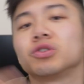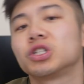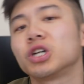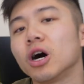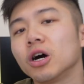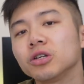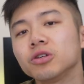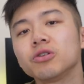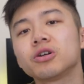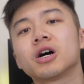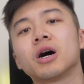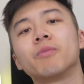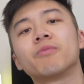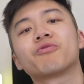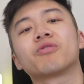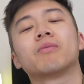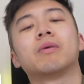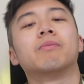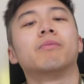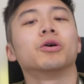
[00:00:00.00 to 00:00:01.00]
Chengyu come
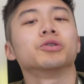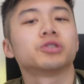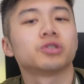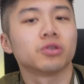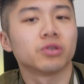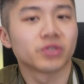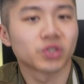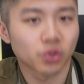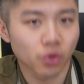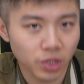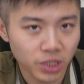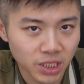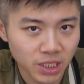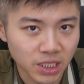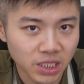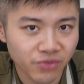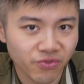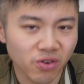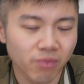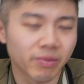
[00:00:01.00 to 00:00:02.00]
from a multitude of
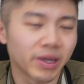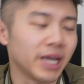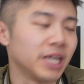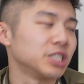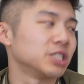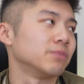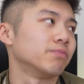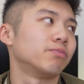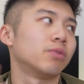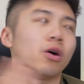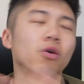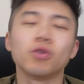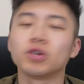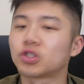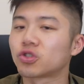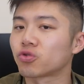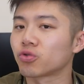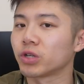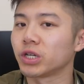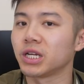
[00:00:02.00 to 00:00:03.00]
sources, from ancient
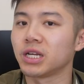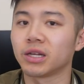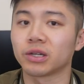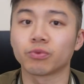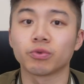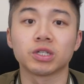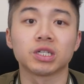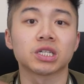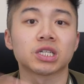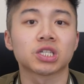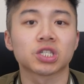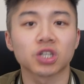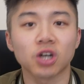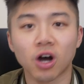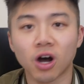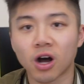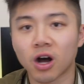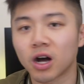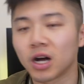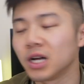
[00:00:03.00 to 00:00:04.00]
poetry, like we just
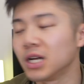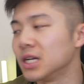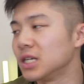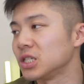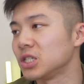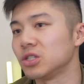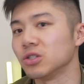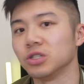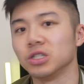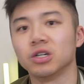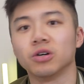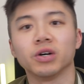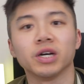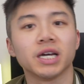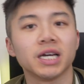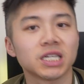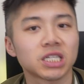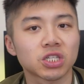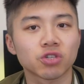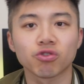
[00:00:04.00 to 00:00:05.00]
saw, to,
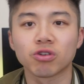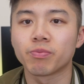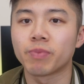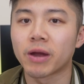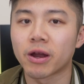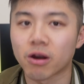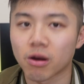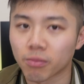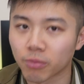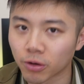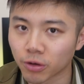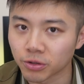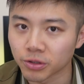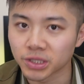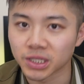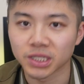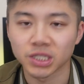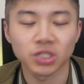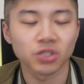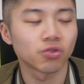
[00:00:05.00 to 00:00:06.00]
history,
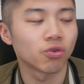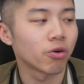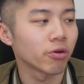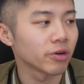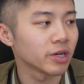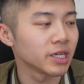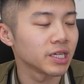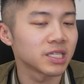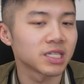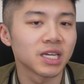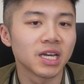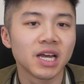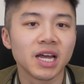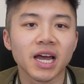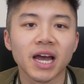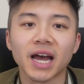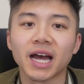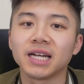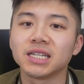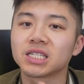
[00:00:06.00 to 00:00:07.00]
parables, and stories.
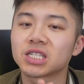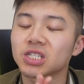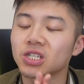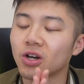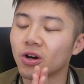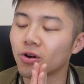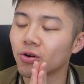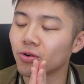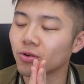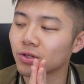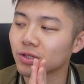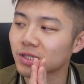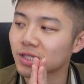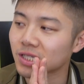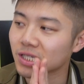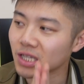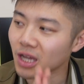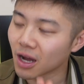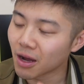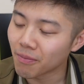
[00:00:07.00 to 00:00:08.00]
And so
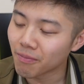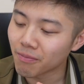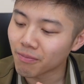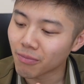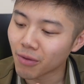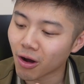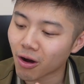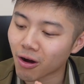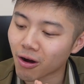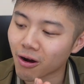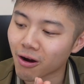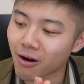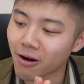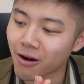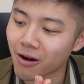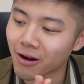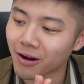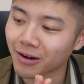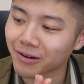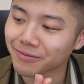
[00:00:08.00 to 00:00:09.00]
some
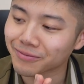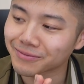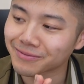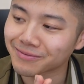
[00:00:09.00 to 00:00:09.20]
are